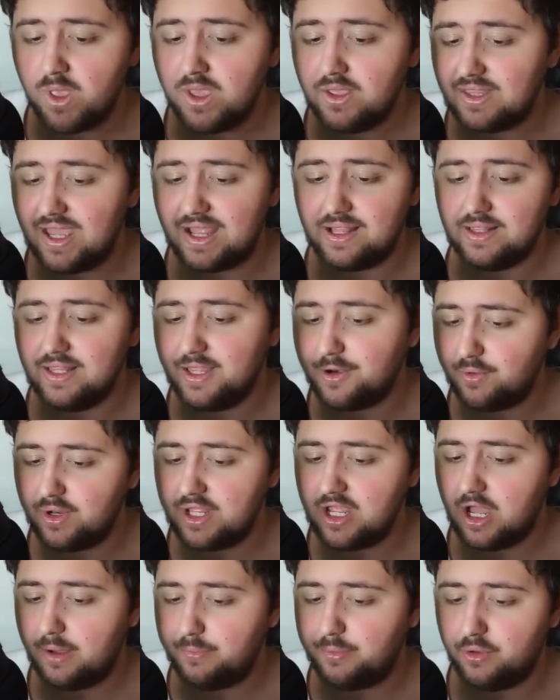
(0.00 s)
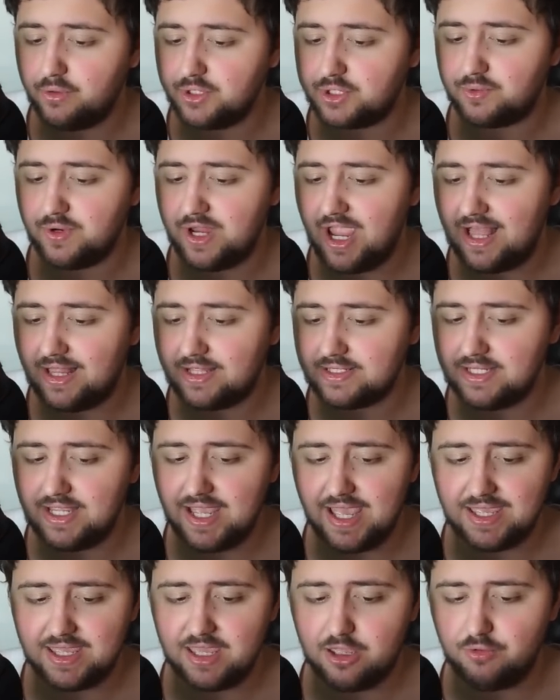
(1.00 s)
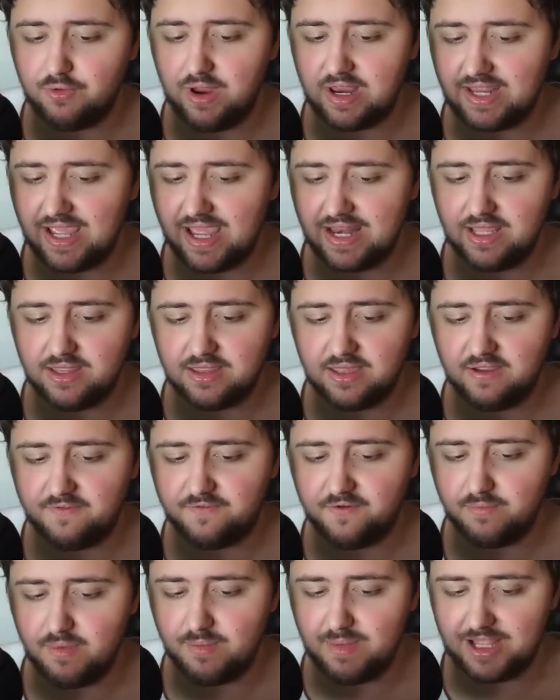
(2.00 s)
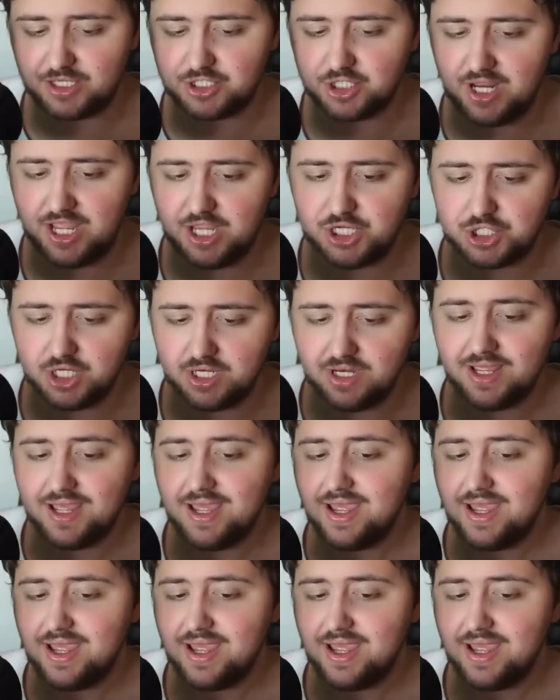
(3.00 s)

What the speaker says: that literally upholds reality and can create anything from imagination.